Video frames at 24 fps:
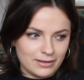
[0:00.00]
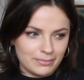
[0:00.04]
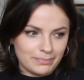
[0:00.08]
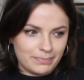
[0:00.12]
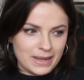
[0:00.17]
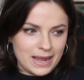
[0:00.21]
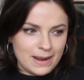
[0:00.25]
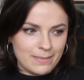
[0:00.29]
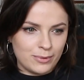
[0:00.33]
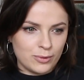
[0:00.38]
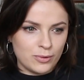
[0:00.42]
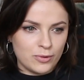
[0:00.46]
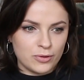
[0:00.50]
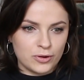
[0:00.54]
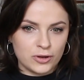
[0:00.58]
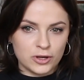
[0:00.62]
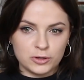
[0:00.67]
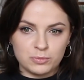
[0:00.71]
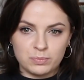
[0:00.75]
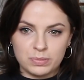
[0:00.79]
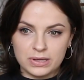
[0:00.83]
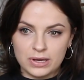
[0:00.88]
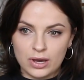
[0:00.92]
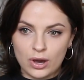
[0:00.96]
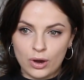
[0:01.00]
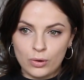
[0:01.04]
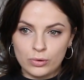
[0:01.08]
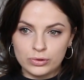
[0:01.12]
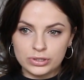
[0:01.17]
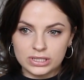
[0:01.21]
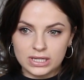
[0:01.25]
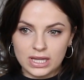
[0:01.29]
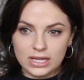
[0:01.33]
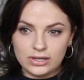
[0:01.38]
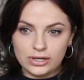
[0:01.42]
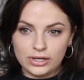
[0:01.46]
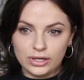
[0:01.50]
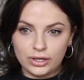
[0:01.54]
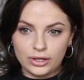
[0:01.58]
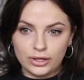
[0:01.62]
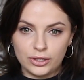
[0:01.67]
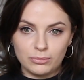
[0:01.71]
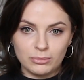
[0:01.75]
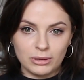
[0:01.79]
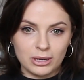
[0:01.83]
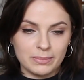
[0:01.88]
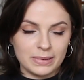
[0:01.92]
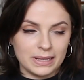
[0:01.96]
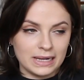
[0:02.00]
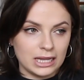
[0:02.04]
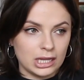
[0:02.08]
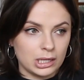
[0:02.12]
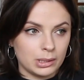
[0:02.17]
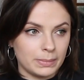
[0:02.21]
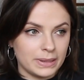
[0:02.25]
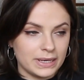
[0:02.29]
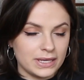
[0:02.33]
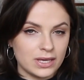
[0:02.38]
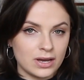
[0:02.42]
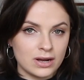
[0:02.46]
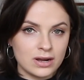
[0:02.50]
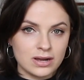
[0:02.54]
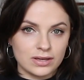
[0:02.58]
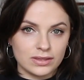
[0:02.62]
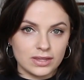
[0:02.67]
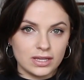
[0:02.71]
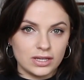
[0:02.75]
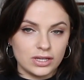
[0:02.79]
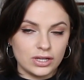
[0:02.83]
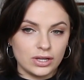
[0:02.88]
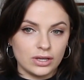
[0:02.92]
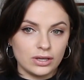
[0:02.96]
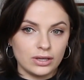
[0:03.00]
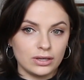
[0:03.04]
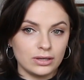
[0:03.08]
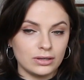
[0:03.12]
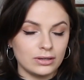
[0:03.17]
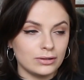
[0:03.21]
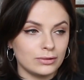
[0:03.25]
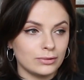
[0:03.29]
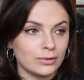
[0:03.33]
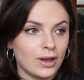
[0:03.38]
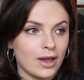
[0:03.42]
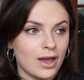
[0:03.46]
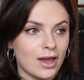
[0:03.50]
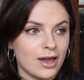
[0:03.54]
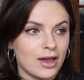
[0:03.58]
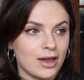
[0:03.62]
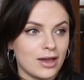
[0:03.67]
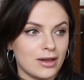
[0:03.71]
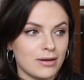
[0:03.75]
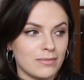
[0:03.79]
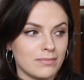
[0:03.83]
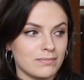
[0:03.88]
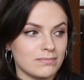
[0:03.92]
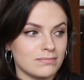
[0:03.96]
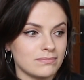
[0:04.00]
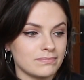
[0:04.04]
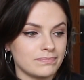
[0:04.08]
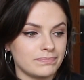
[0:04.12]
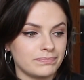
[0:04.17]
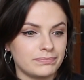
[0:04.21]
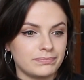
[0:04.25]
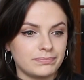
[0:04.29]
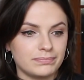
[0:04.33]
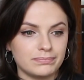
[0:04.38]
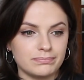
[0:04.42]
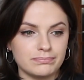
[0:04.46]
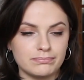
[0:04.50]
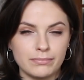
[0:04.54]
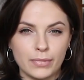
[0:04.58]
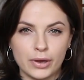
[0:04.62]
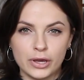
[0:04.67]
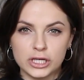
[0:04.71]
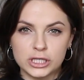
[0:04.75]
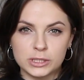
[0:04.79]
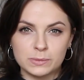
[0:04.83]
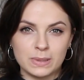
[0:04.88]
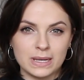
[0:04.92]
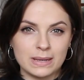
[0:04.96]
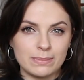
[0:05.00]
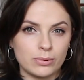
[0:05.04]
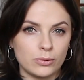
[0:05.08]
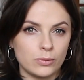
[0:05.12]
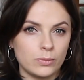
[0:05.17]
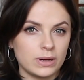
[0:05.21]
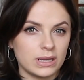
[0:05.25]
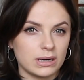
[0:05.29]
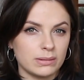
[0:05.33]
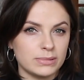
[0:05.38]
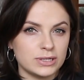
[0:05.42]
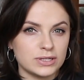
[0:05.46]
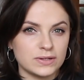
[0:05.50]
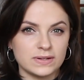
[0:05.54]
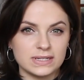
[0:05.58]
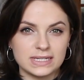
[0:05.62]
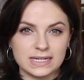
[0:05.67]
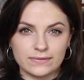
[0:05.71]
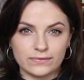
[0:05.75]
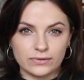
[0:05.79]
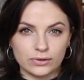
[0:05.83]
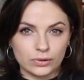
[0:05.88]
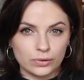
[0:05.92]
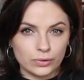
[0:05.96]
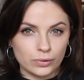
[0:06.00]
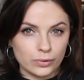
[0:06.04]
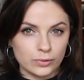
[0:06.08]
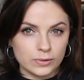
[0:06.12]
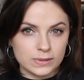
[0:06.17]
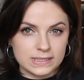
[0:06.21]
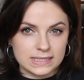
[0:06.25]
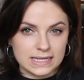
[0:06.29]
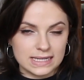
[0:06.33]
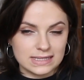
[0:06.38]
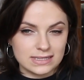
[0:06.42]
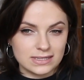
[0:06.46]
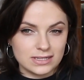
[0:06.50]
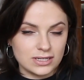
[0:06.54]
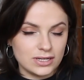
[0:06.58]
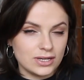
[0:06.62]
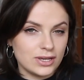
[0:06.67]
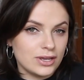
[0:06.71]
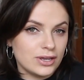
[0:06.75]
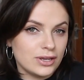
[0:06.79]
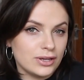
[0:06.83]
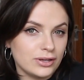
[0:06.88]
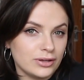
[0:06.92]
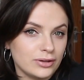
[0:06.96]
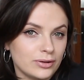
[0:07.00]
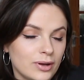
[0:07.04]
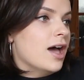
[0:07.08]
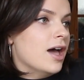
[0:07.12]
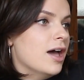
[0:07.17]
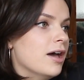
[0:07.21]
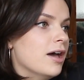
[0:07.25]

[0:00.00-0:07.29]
People could be older than you, might be a little bit younger than you, most people were going to be doing different courses to you,